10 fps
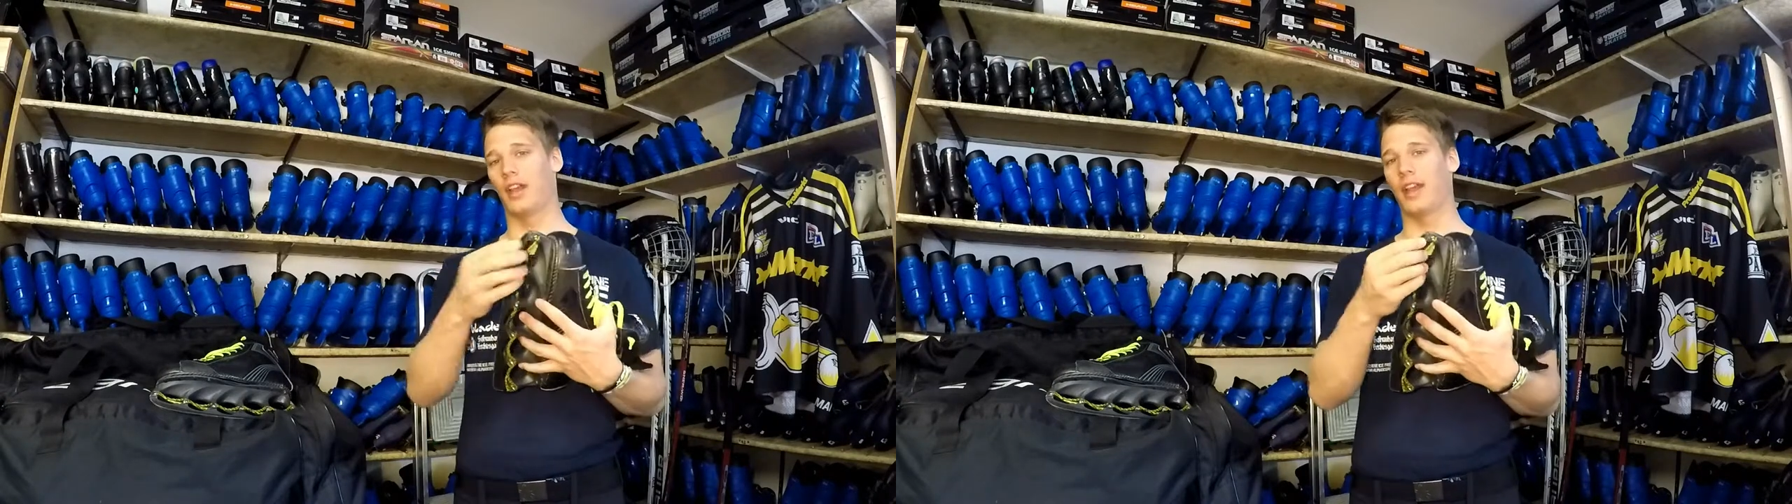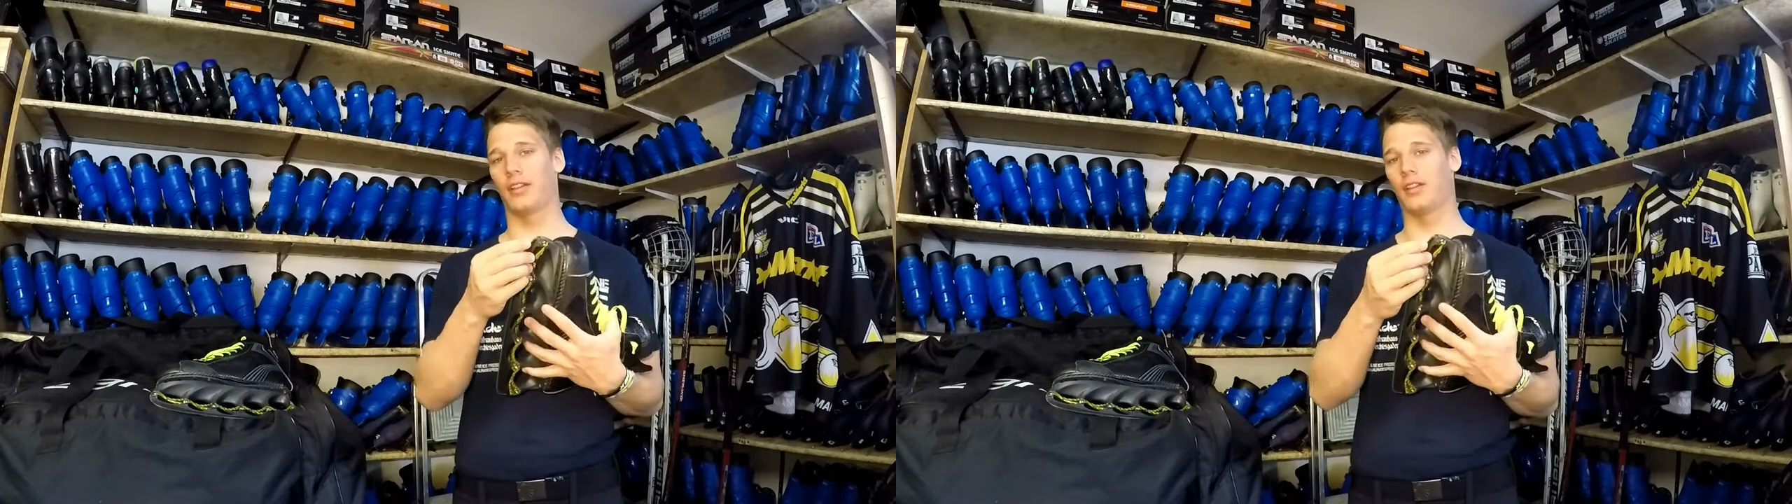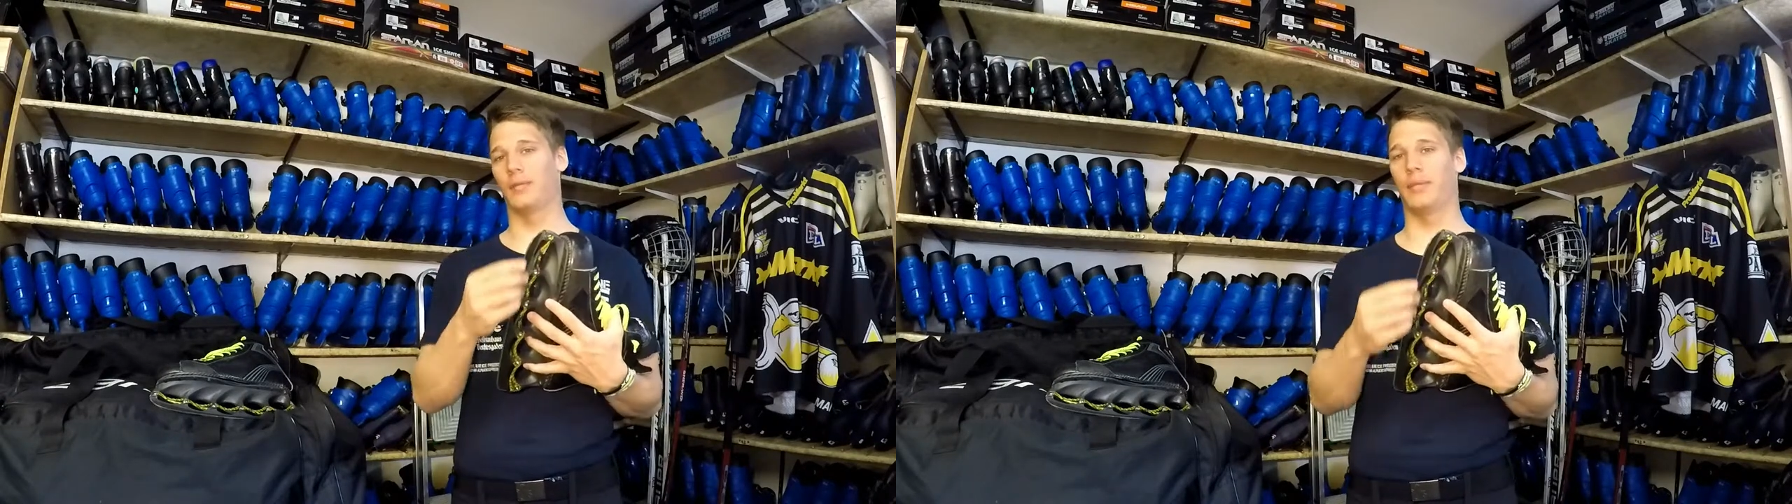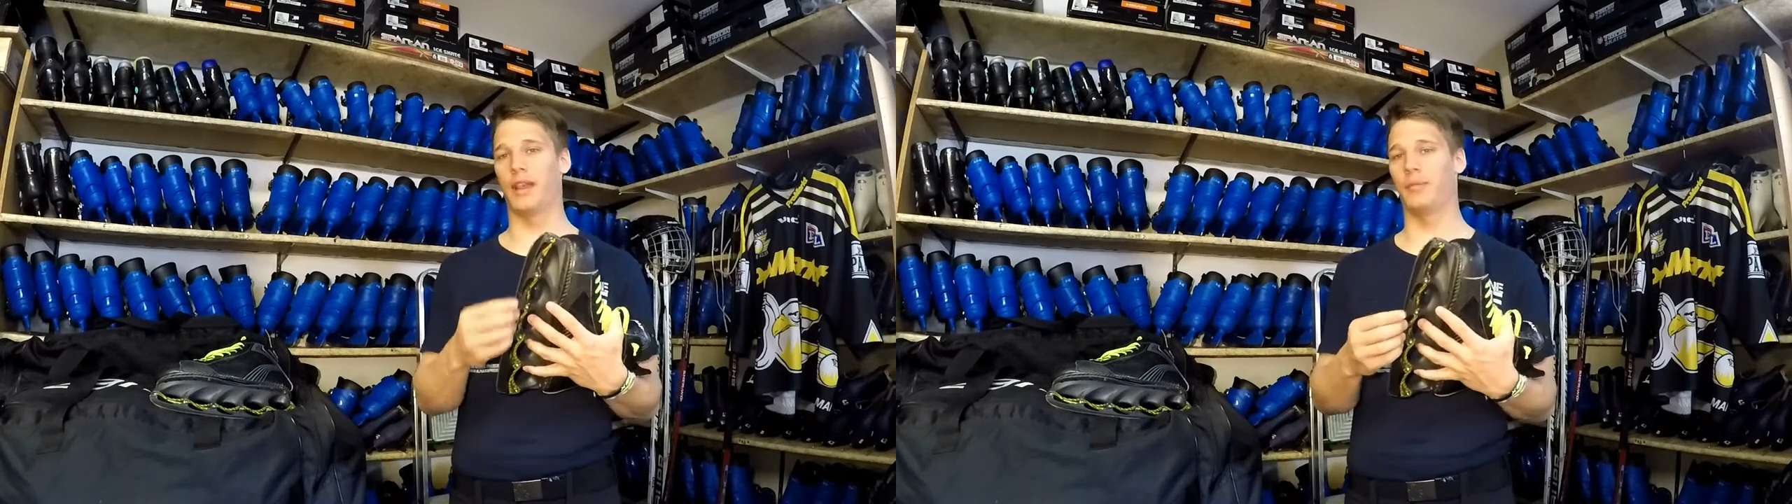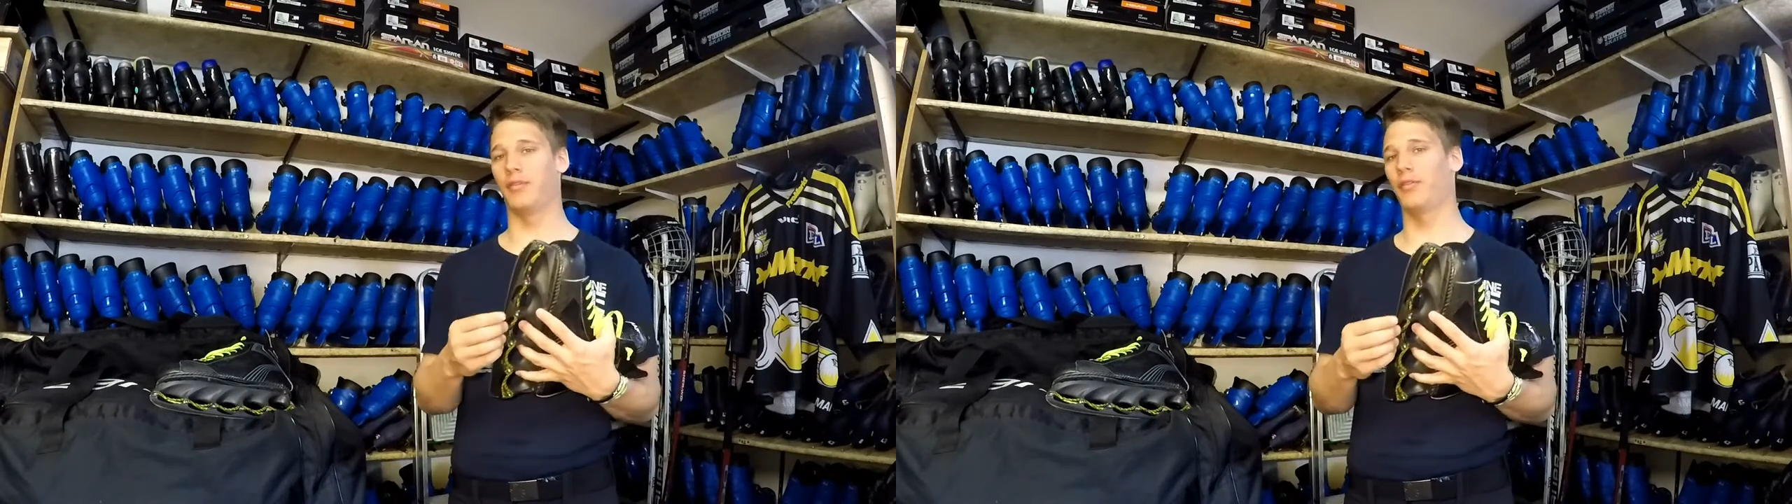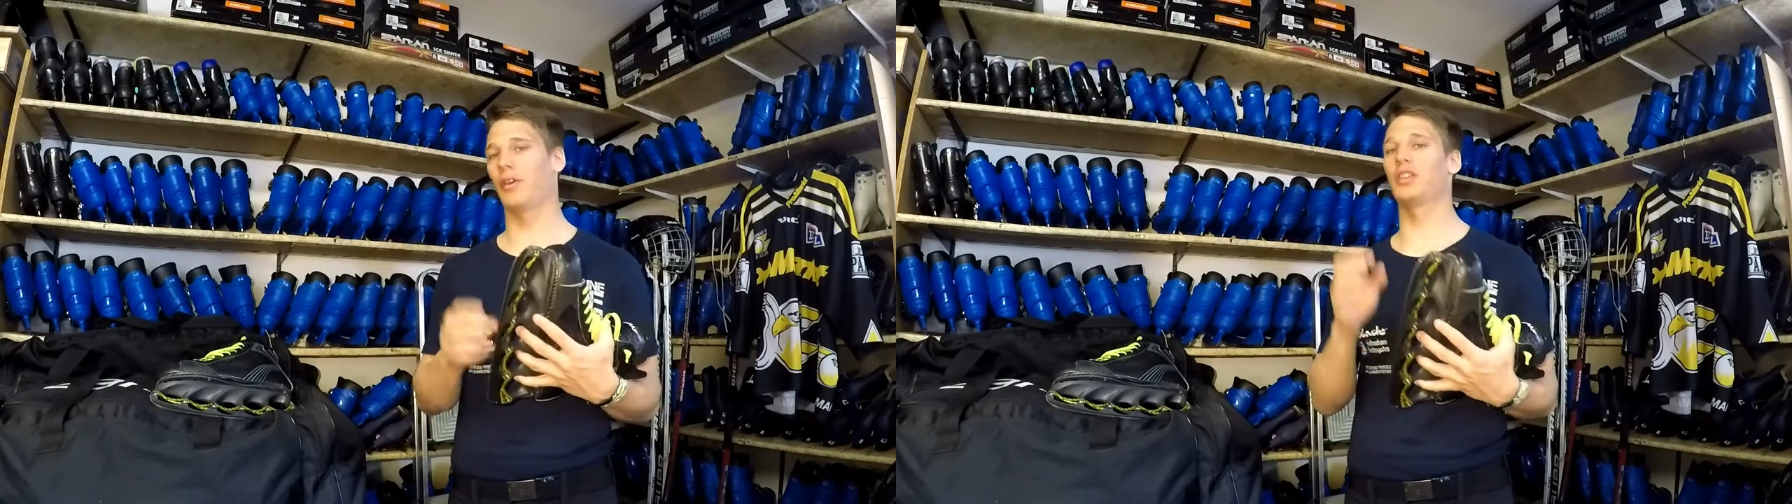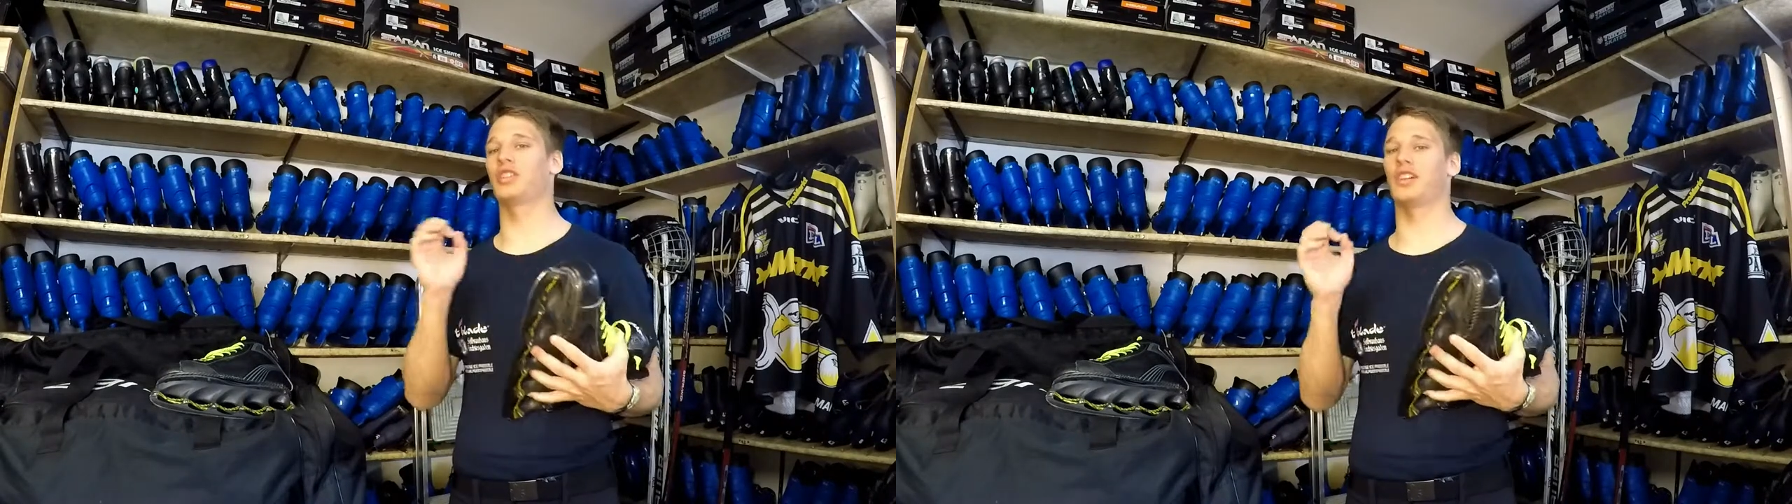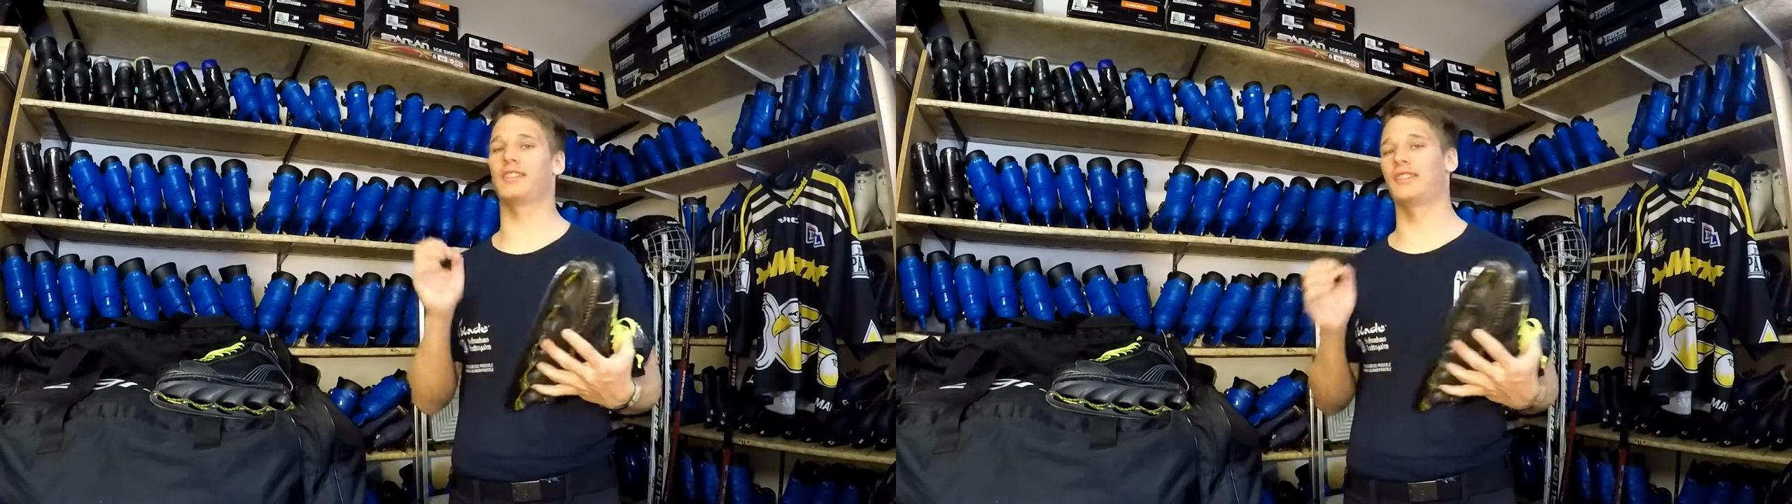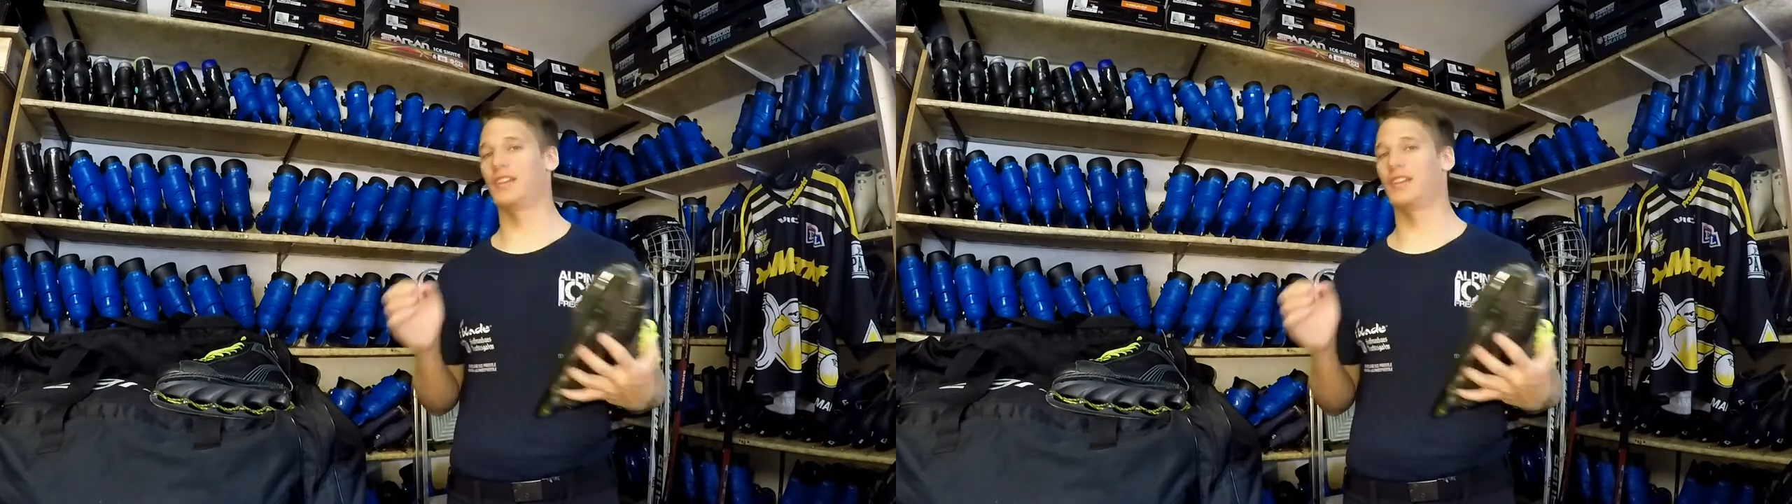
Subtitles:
had on the blade before, just